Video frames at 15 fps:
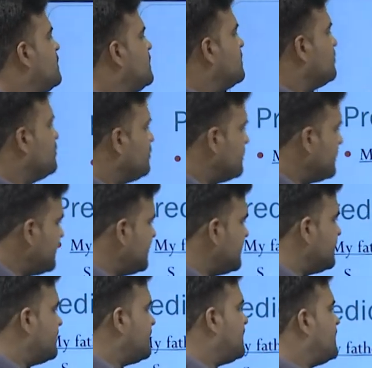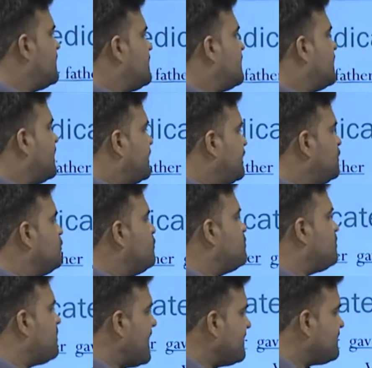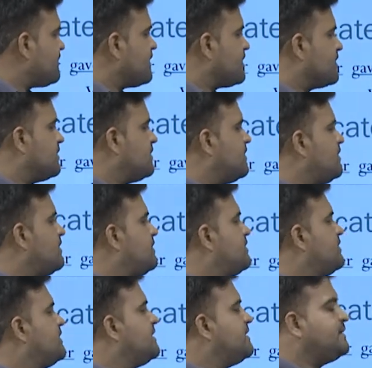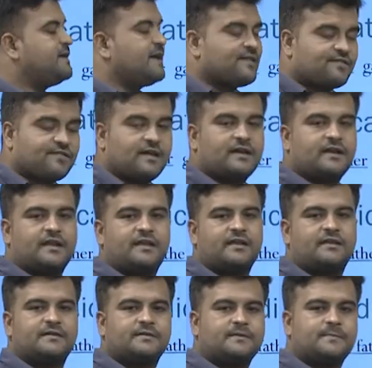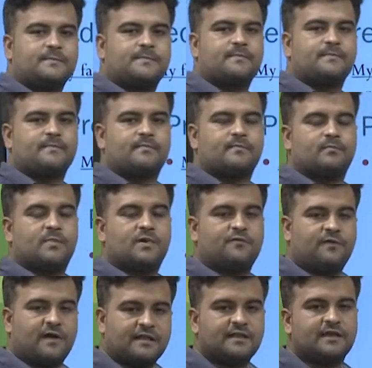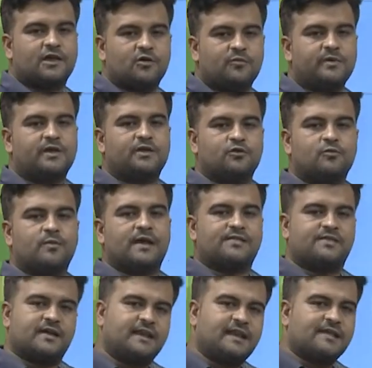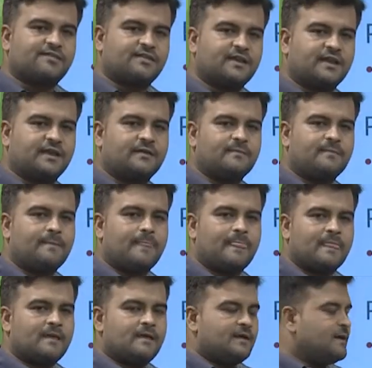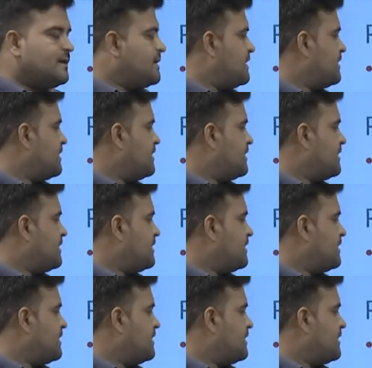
me a new bicycle yesterday. My father gave me a new bicycle yesterday. Now,